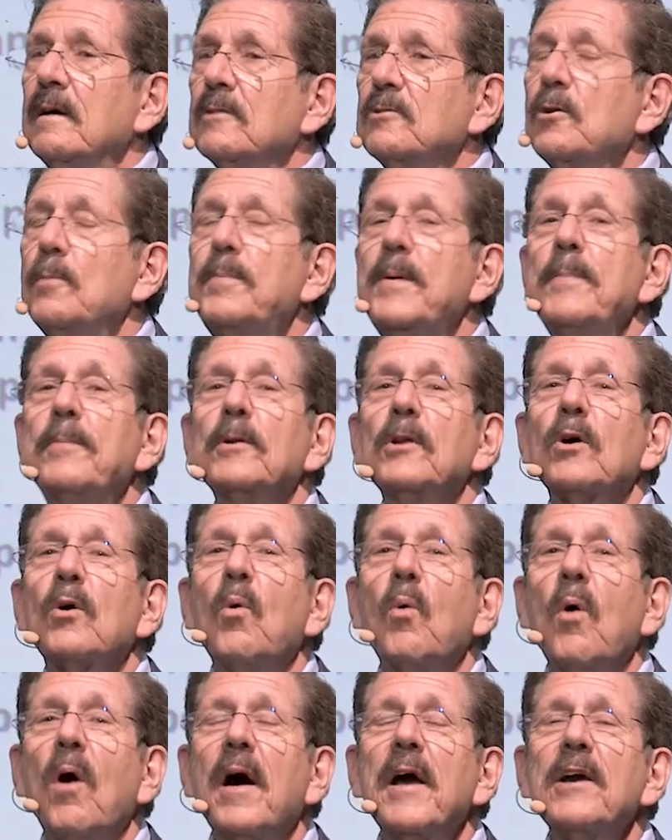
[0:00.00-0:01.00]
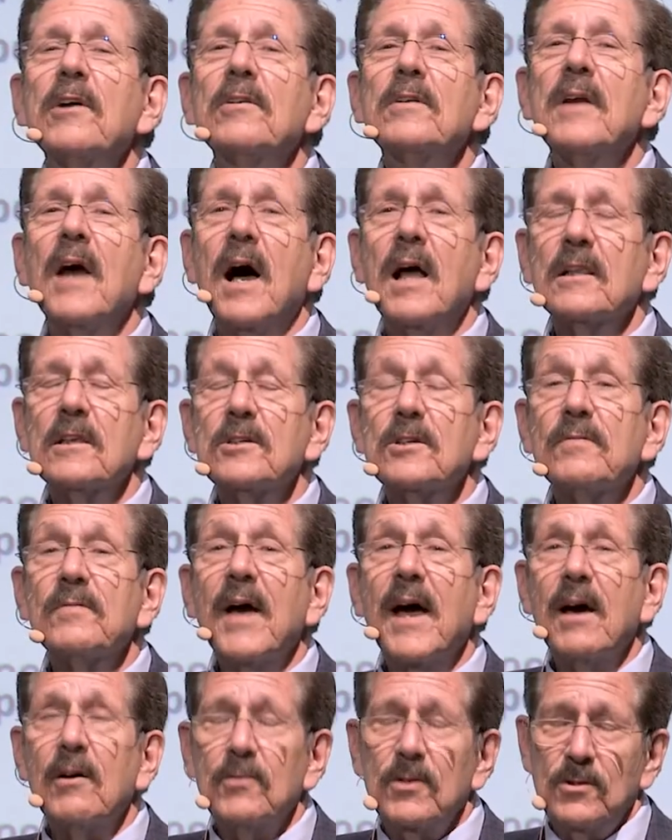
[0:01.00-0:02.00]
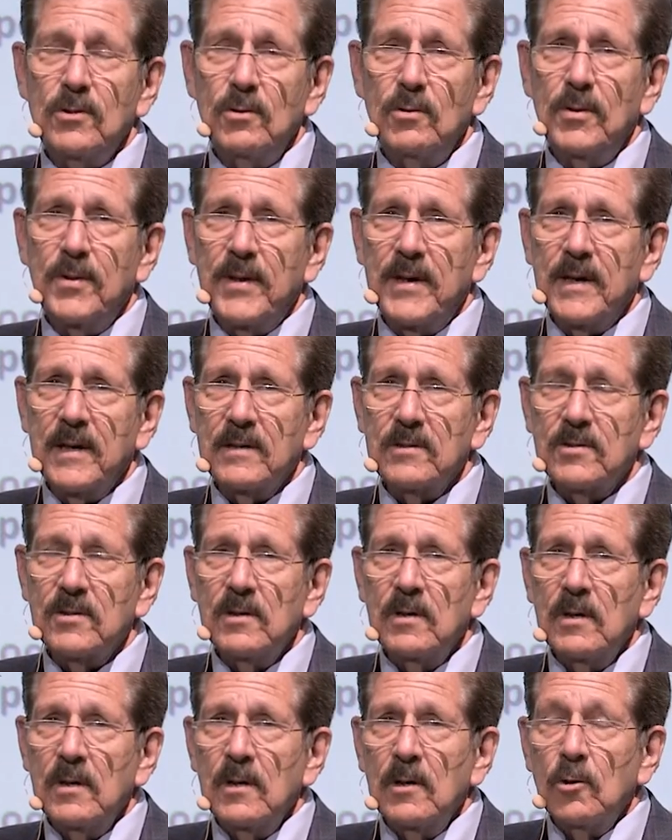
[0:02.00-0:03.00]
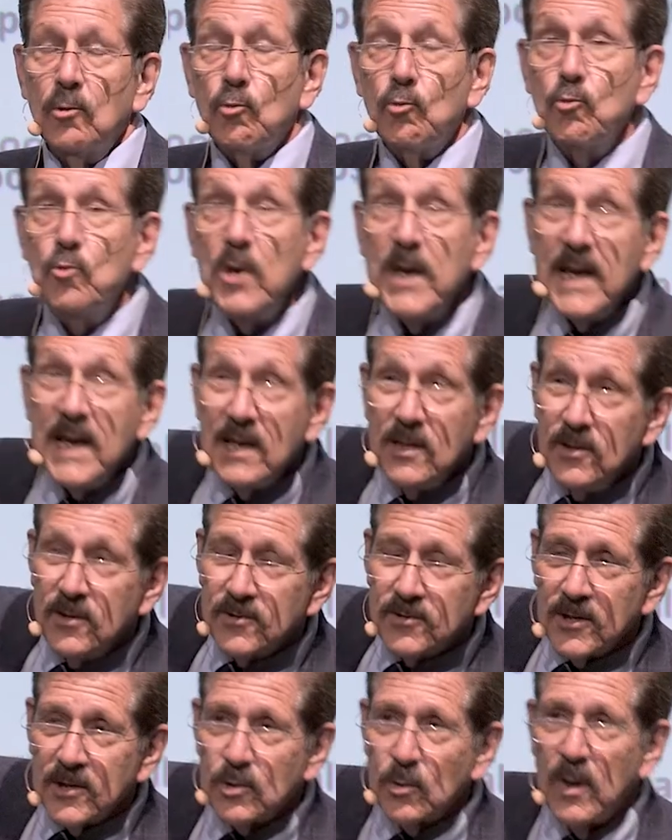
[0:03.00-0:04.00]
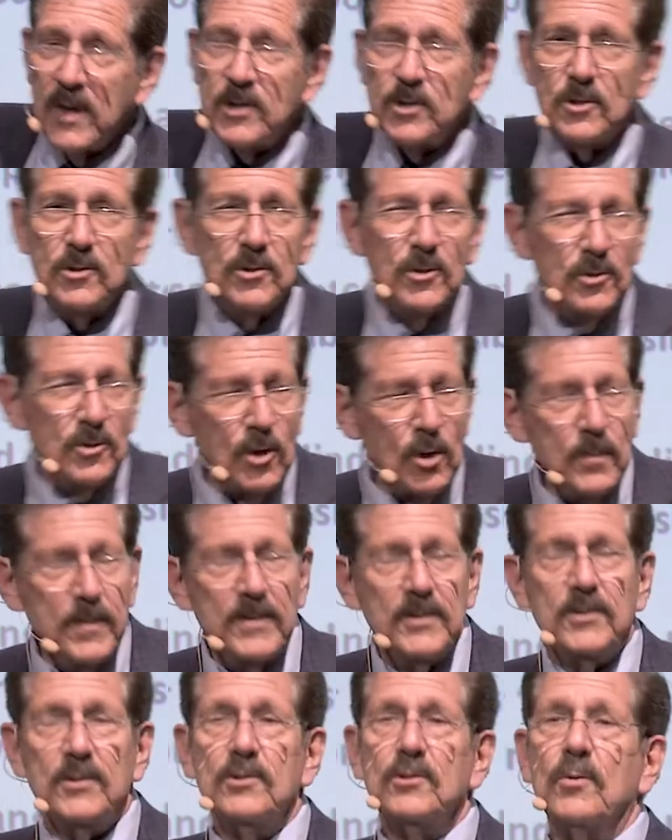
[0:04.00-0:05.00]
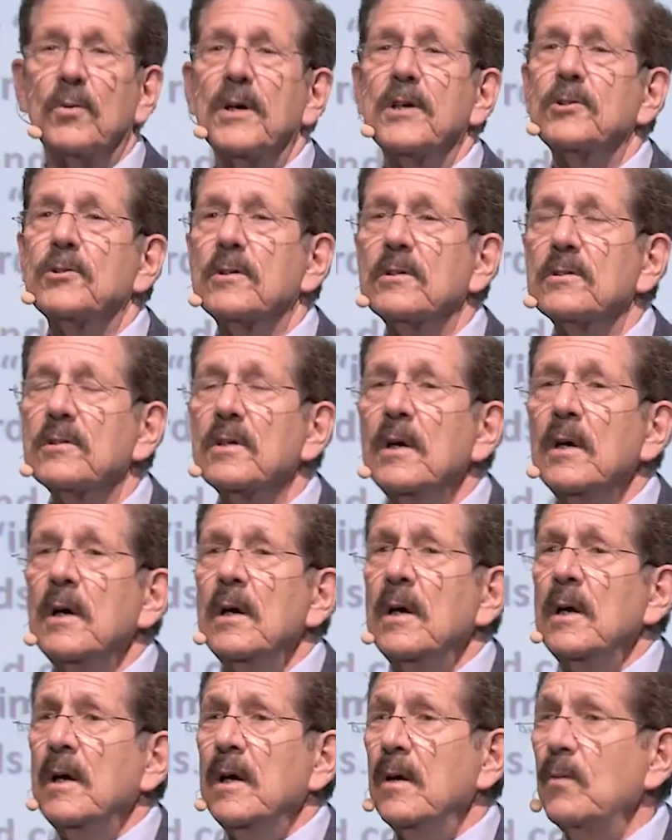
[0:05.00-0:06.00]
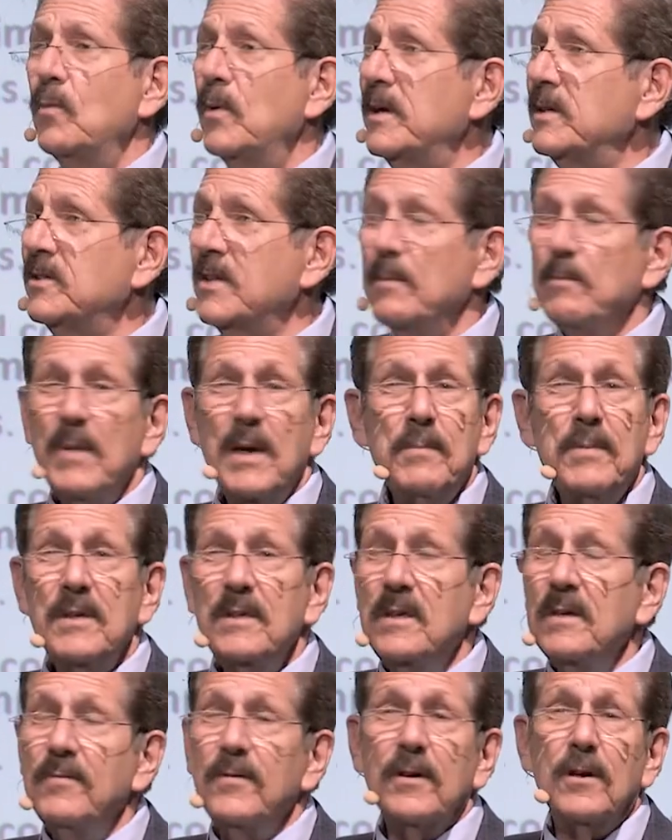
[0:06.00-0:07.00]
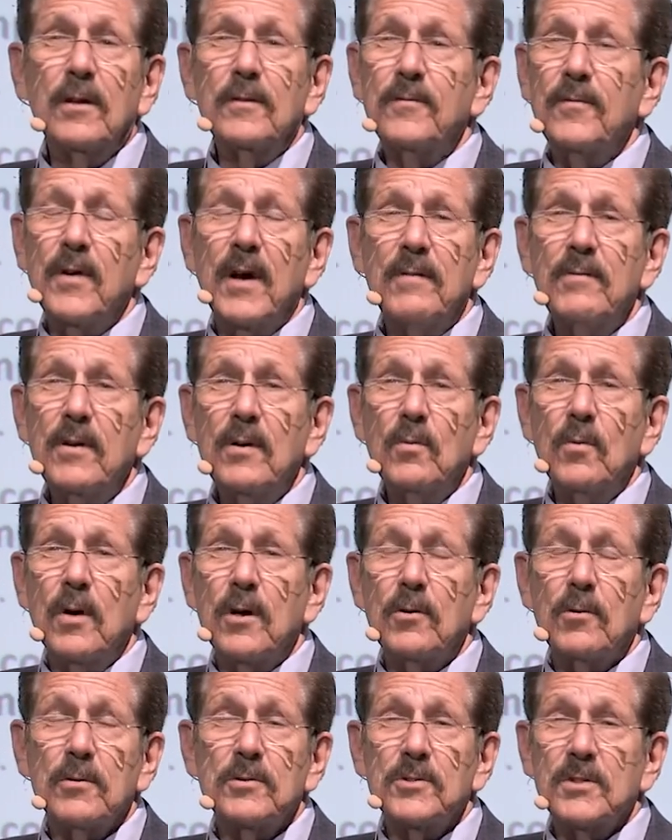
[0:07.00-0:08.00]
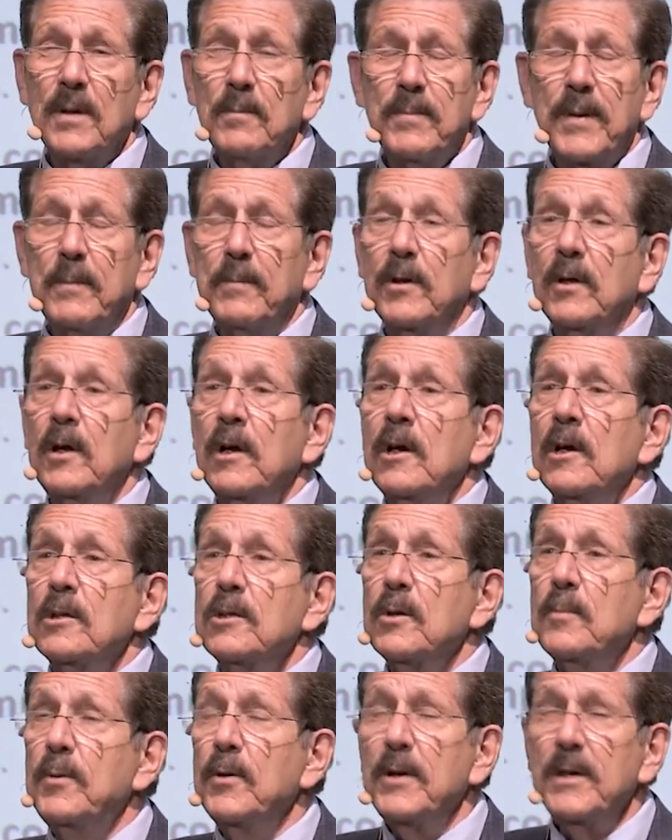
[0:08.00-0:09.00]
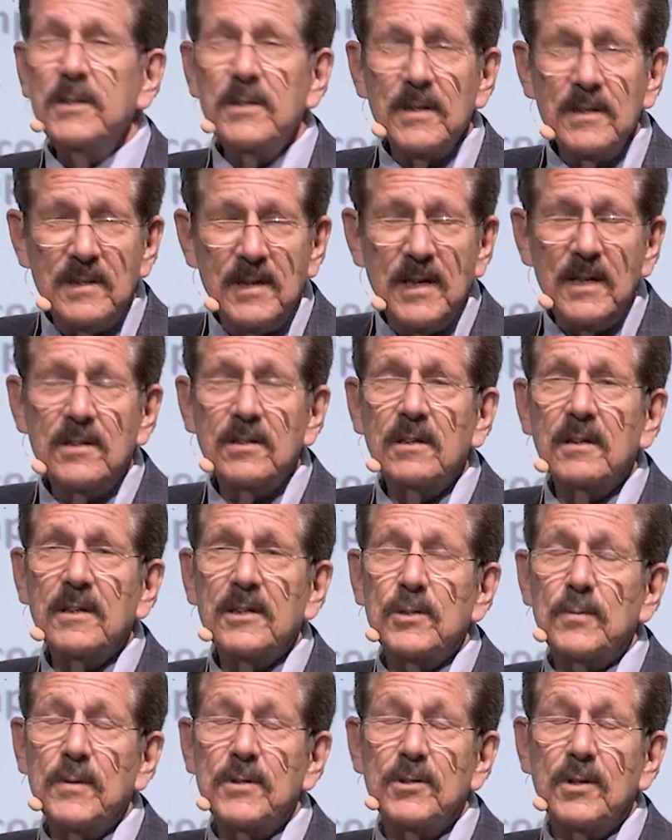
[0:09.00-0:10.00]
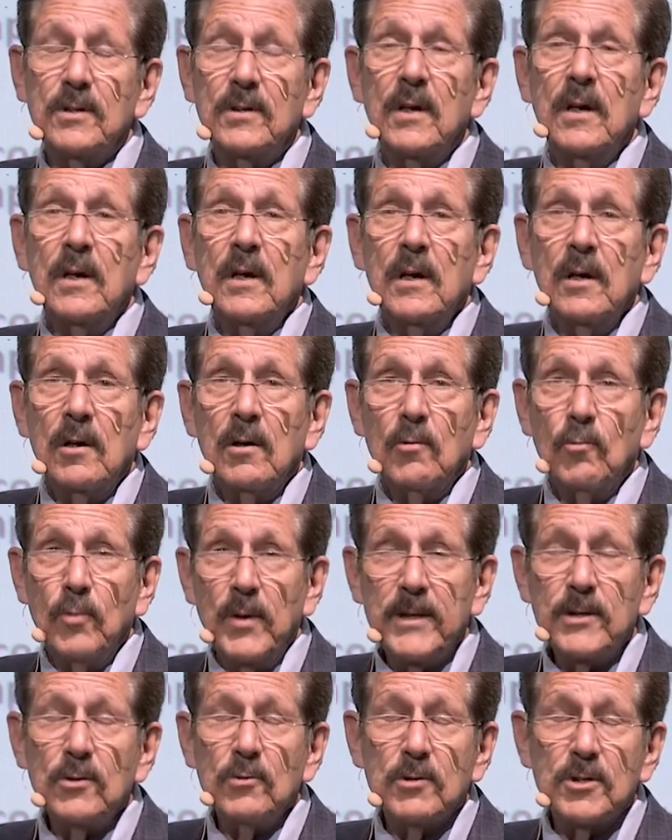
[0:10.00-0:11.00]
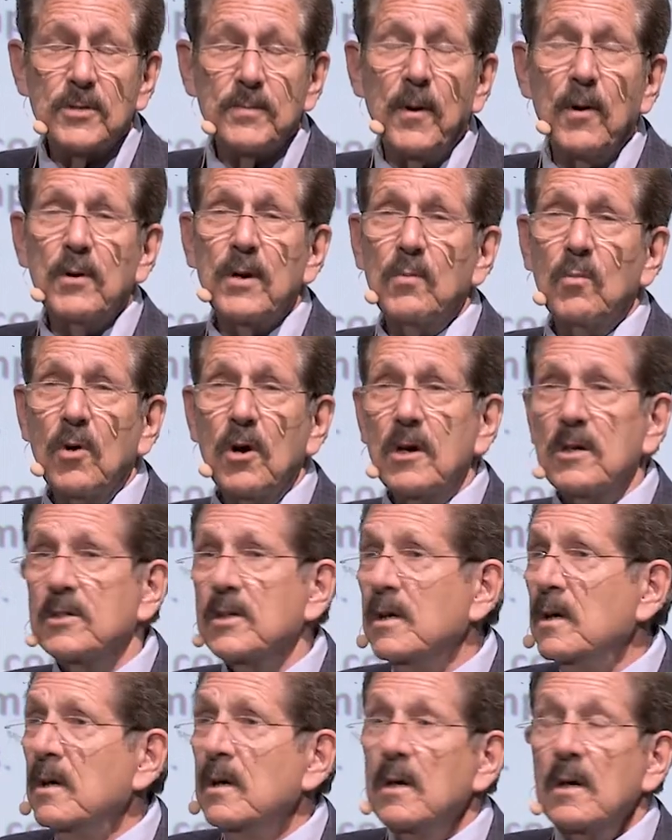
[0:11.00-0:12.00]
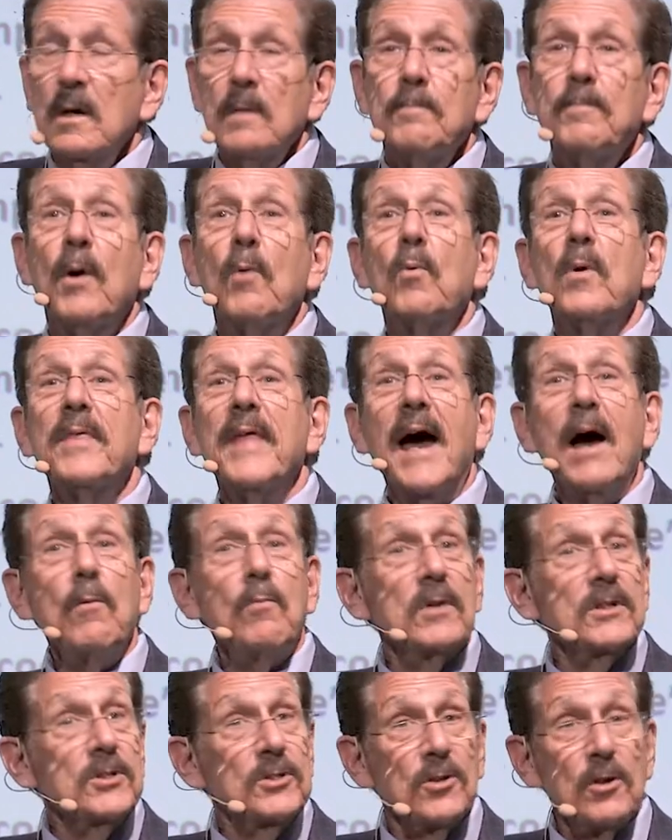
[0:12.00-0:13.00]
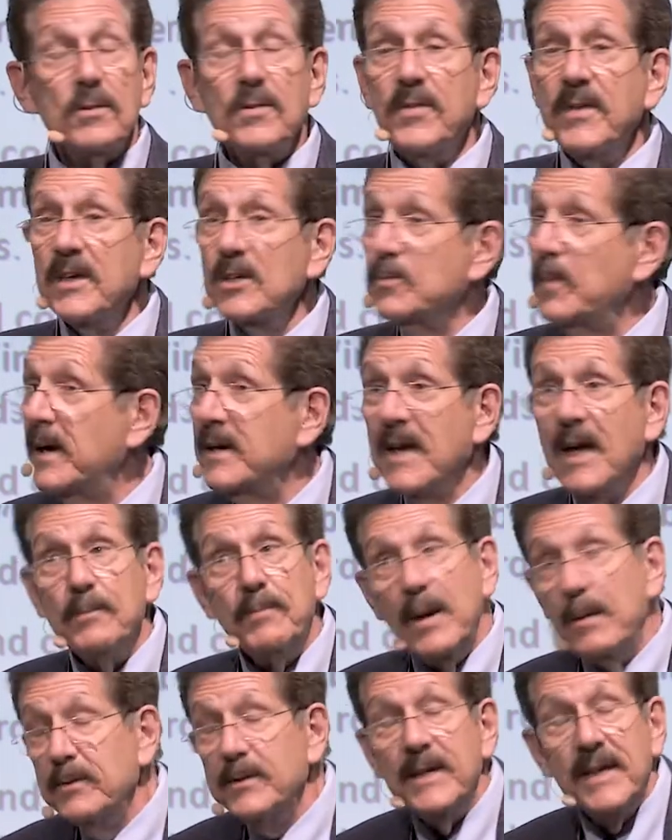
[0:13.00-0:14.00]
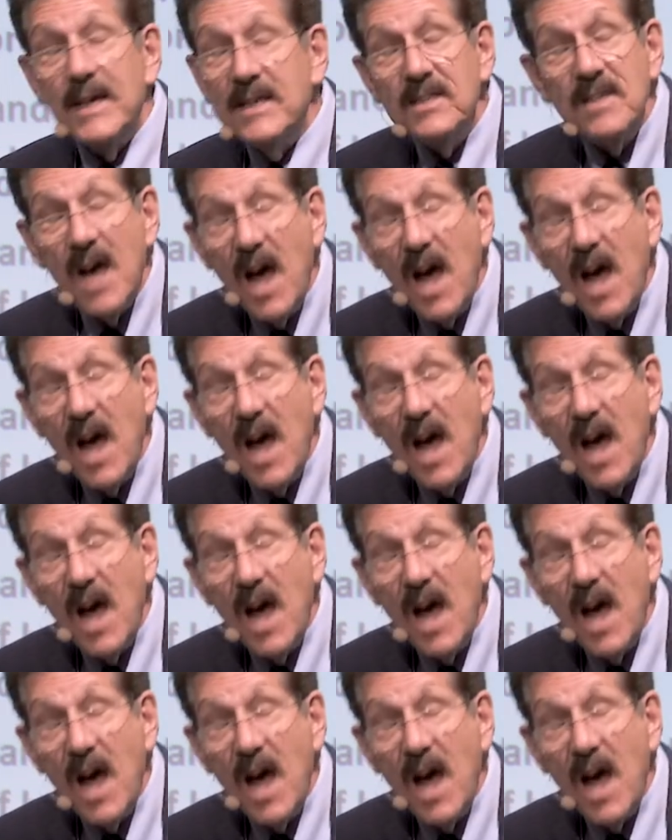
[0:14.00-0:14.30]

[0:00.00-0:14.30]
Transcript: So people acquire knowledge of how to do things, read situations, interpret situations in ways that may be difficult for everyone or some people to put into detail and explicit written or spoken words, but without which certain things might not be able to get